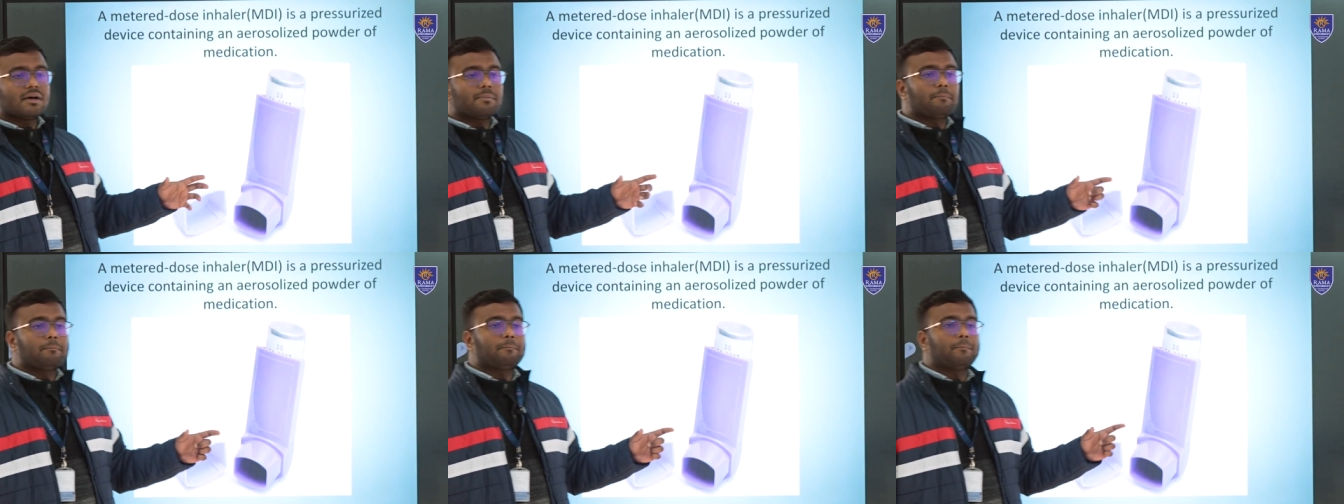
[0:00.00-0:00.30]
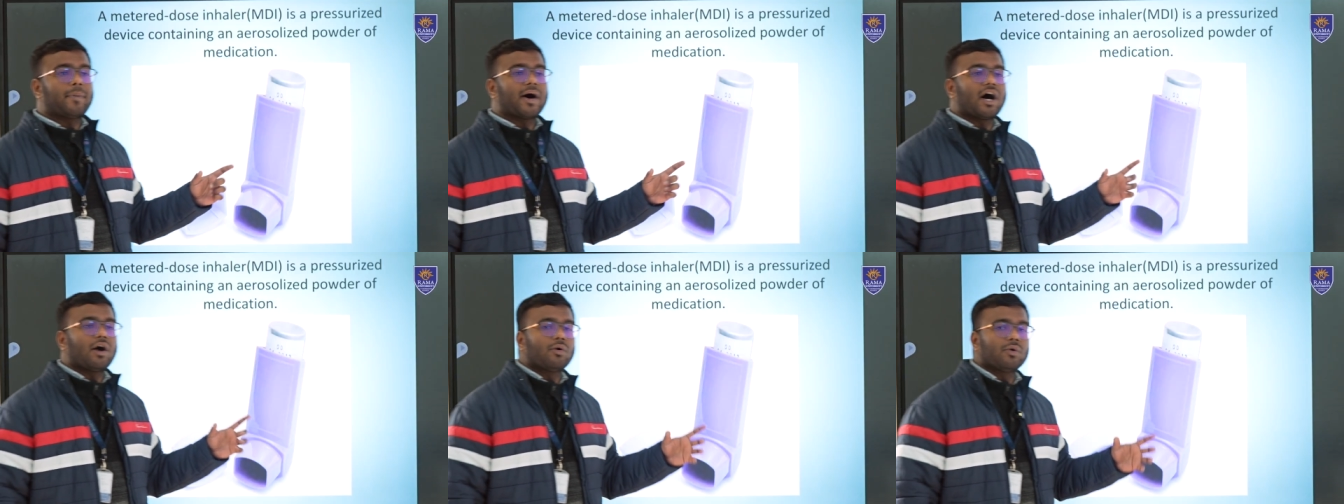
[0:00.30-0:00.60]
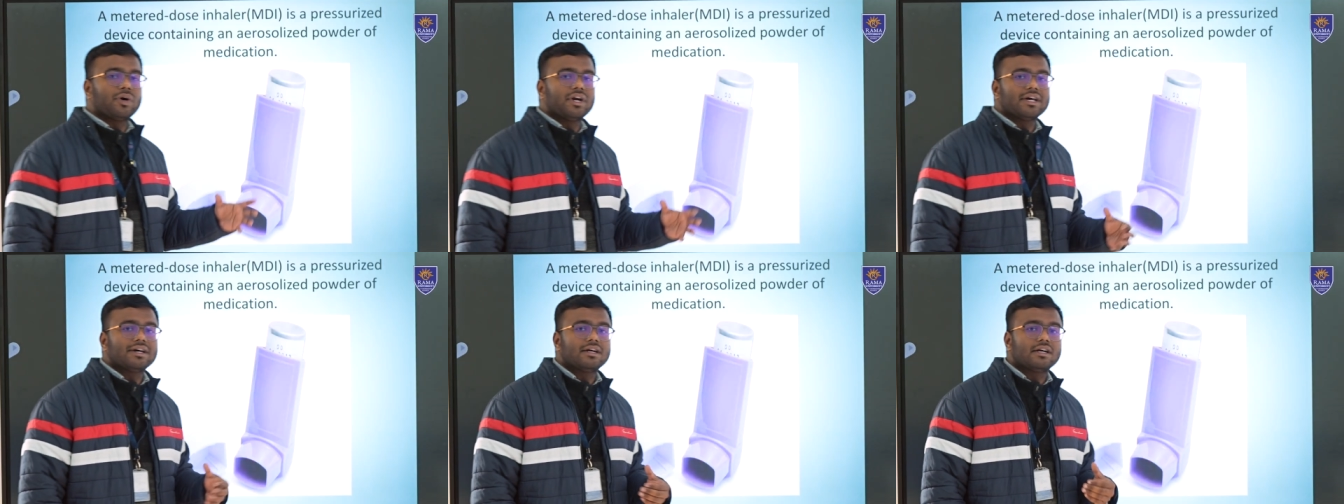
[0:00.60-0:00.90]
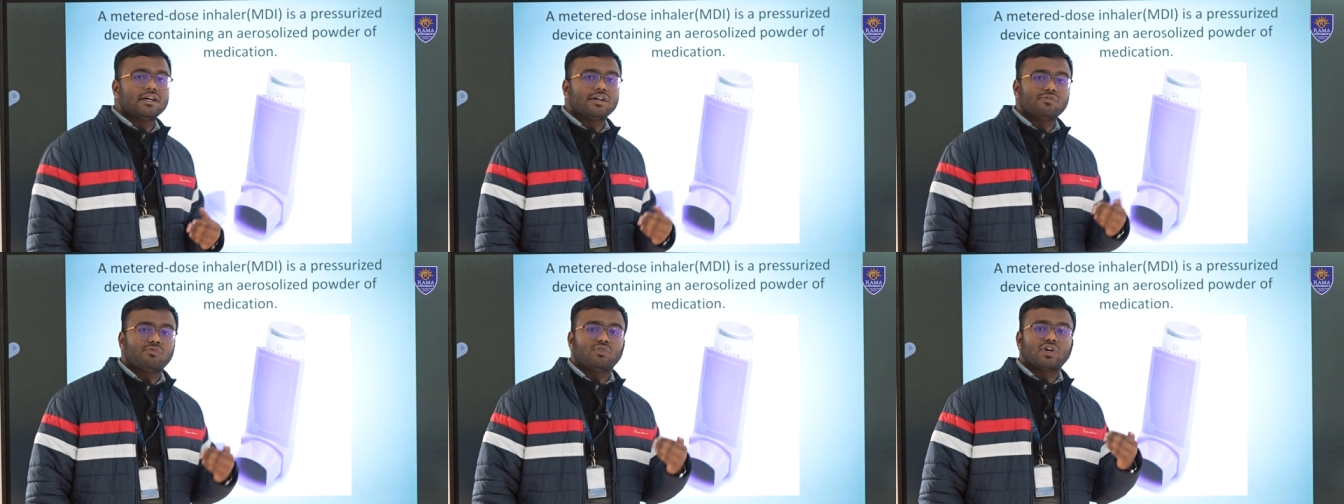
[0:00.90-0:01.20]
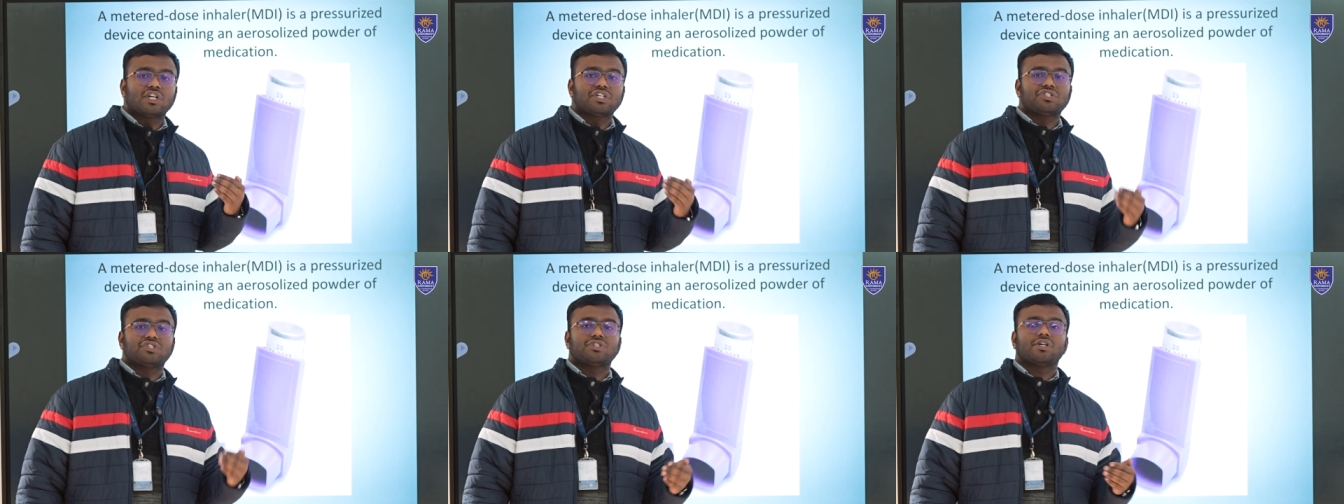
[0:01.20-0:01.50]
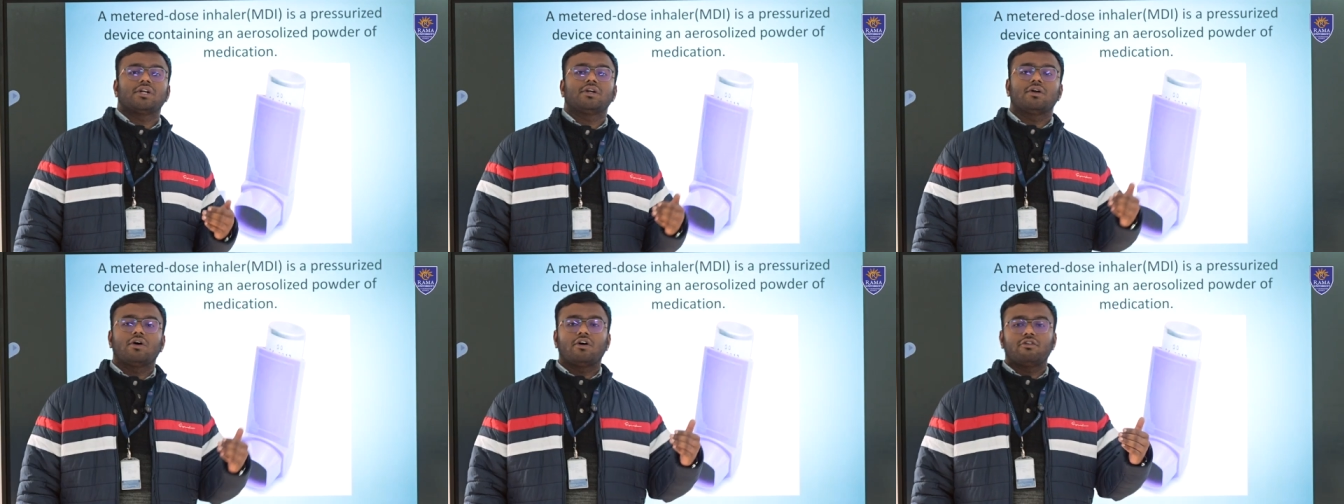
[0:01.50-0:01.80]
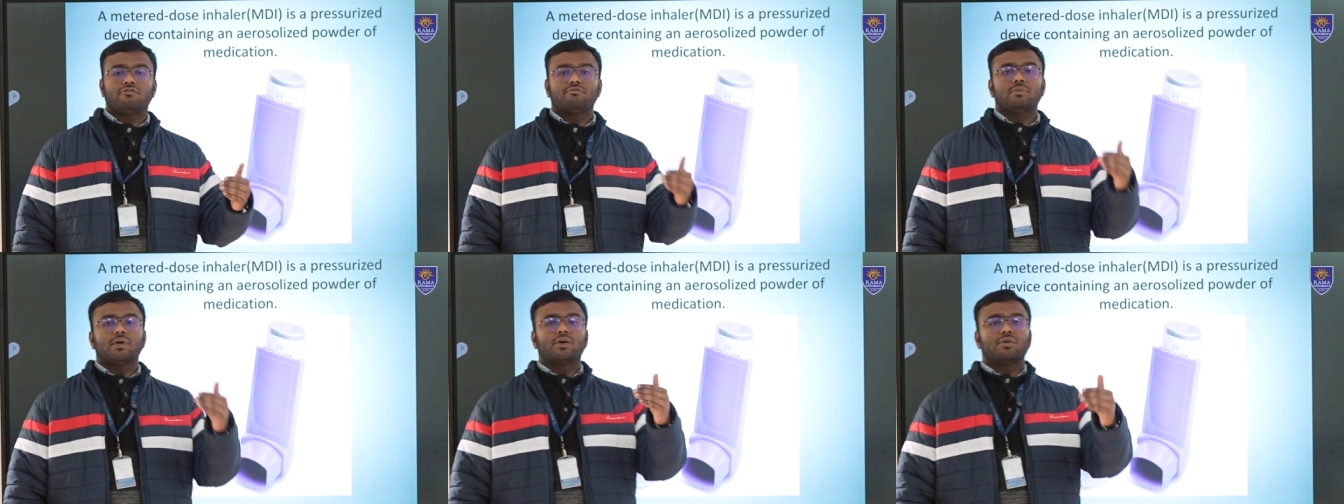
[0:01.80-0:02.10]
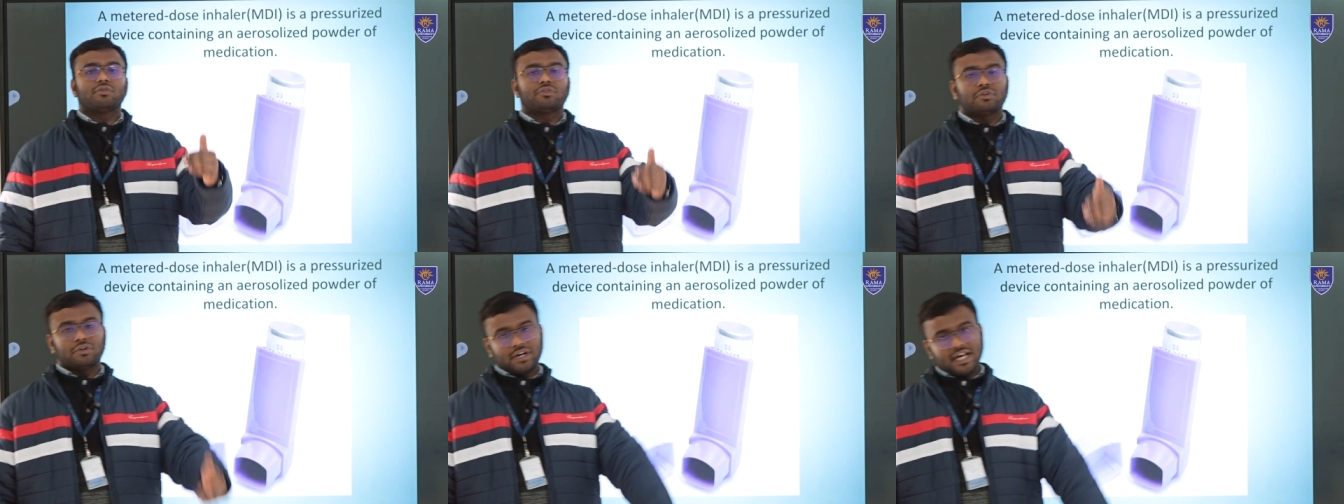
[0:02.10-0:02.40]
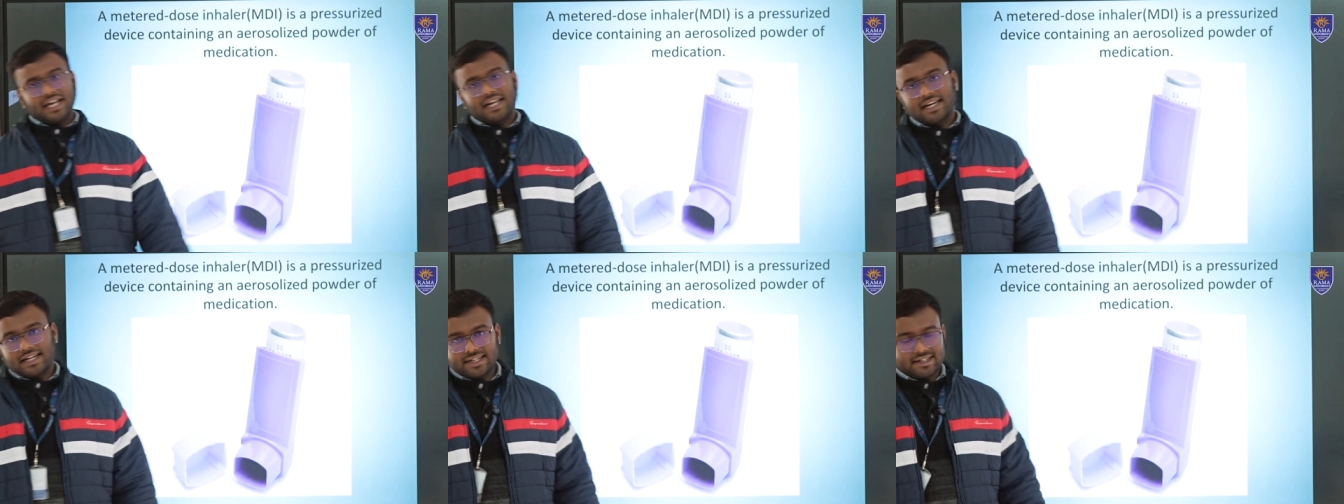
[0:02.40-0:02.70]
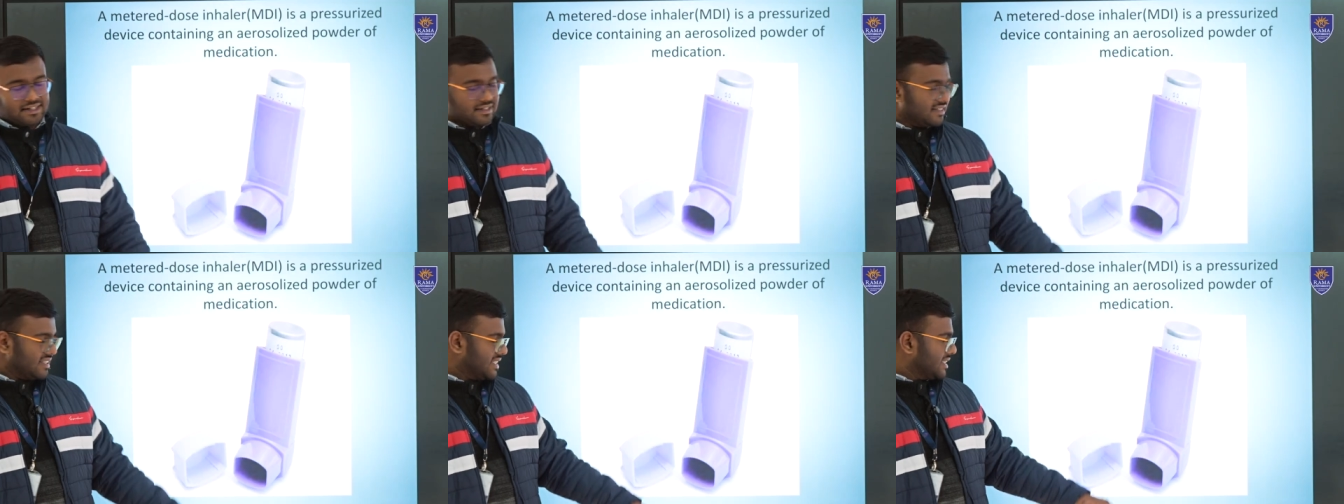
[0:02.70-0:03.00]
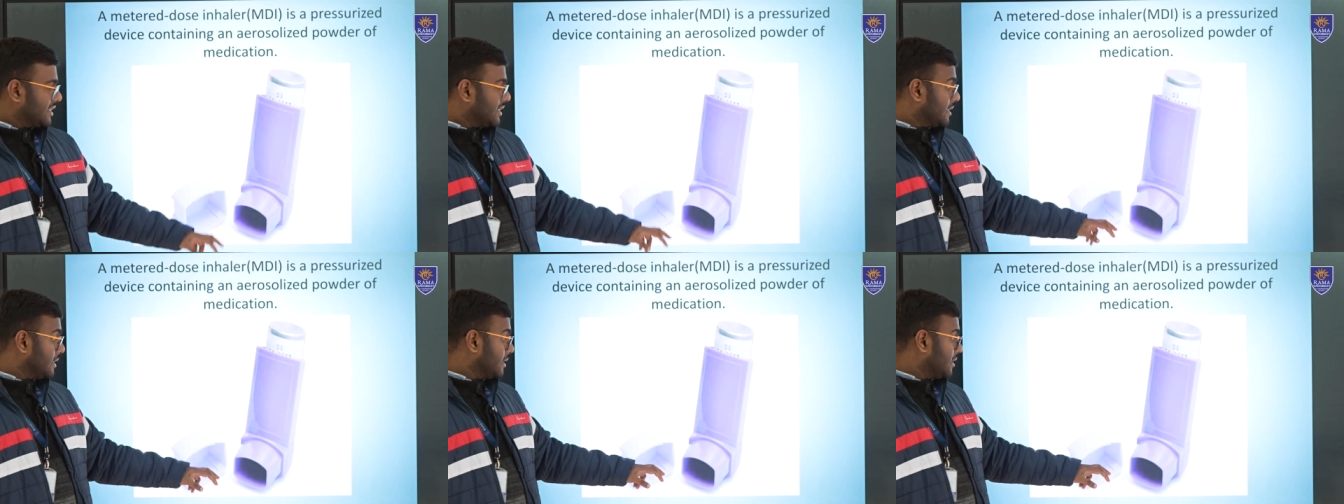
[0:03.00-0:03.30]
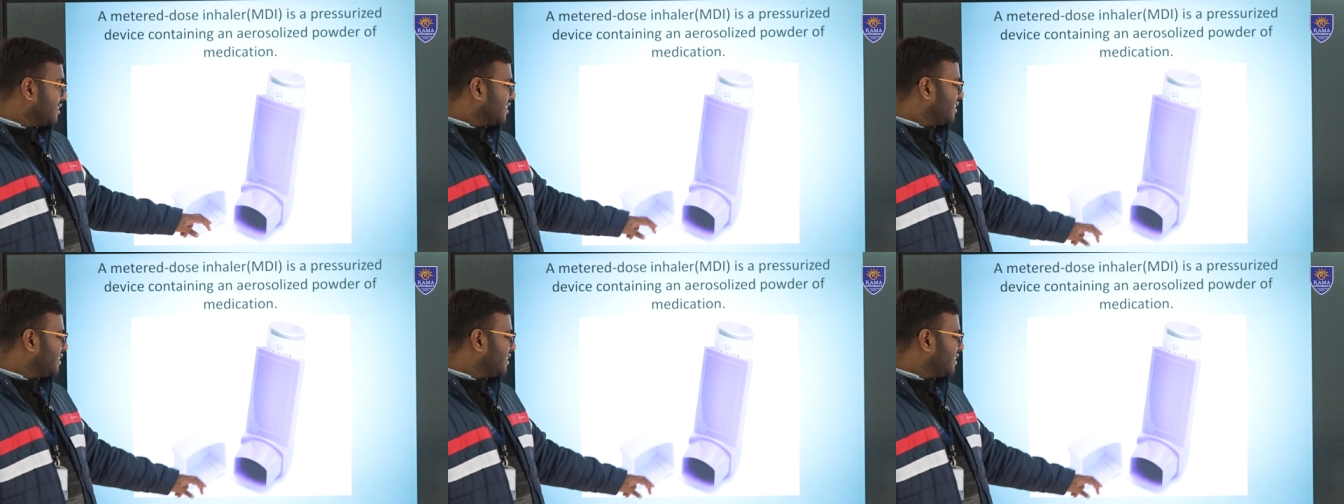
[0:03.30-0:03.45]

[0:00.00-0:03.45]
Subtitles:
the powdered version of bronchodilators.